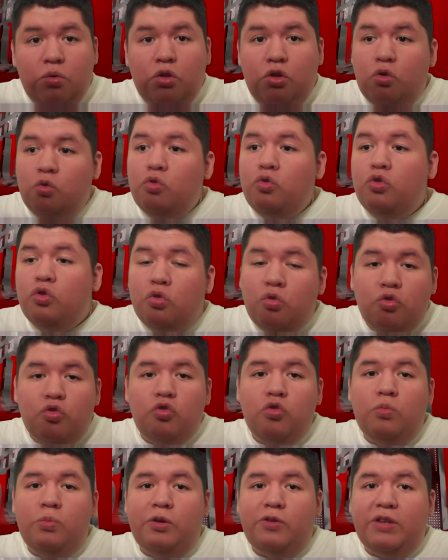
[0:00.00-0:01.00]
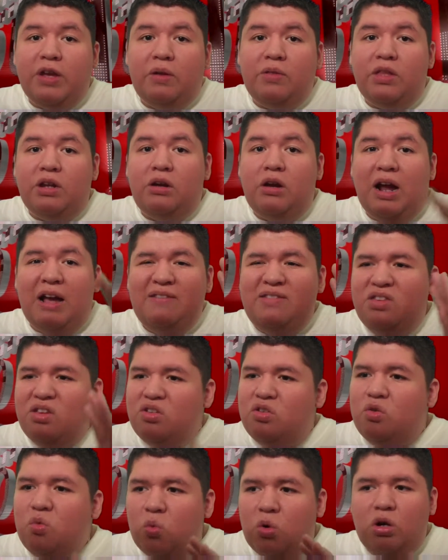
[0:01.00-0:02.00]
You YouTubers out there, I've
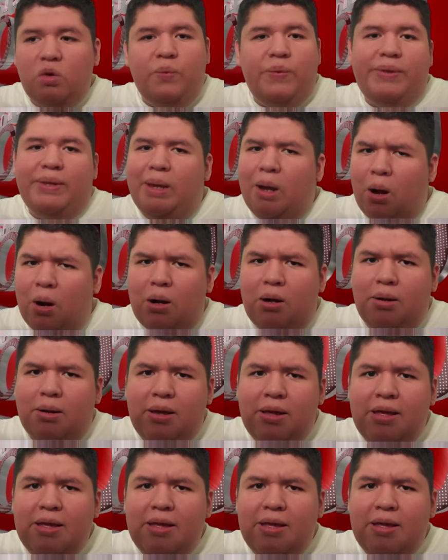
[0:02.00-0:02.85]
seen you work really hard,